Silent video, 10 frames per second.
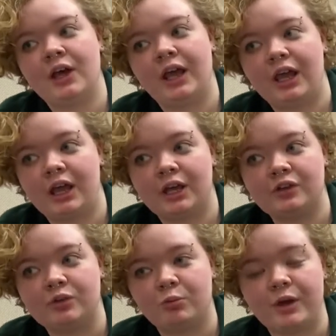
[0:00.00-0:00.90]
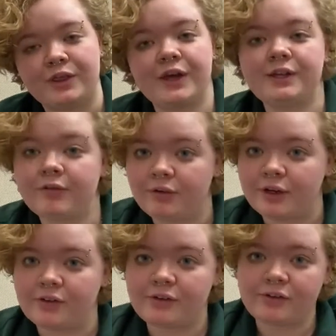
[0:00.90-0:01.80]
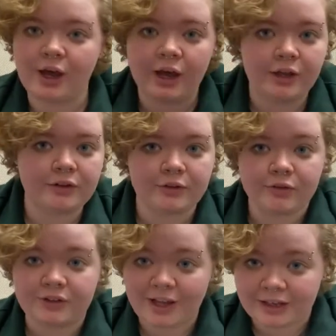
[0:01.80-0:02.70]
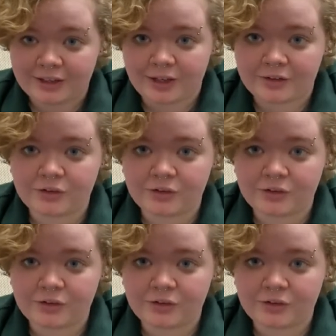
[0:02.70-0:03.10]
and with a different style, different techniques.